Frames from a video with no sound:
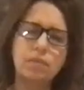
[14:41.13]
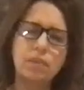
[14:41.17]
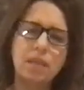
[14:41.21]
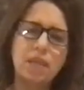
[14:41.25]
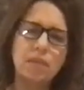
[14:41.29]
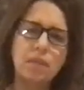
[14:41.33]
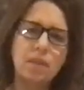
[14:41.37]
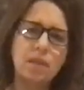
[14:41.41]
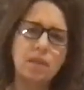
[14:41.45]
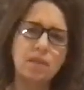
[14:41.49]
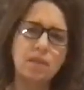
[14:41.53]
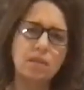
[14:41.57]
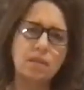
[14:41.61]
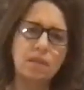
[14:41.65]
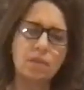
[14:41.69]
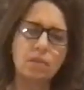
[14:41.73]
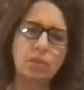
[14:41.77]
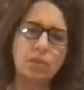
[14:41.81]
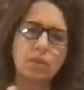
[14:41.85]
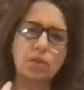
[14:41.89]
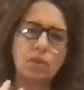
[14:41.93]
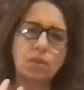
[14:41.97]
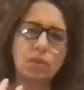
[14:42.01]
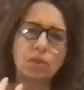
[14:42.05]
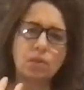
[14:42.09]
Maybe it's
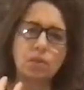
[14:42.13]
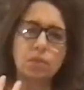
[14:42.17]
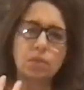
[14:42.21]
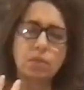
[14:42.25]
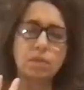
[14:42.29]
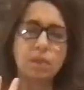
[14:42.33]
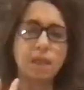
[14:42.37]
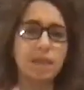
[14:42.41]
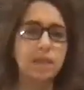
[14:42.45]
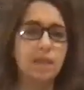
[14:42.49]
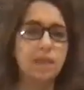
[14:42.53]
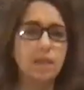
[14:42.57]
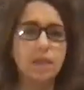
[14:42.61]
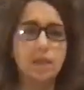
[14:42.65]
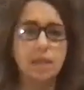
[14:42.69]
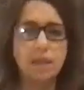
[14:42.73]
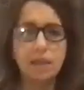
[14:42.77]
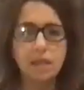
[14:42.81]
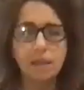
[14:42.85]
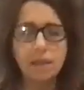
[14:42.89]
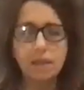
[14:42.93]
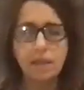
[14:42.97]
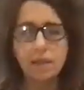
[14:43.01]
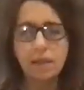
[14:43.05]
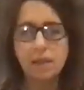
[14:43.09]
someone who's
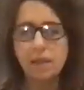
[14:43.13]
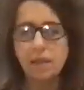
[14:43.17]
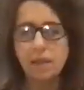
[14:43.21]
making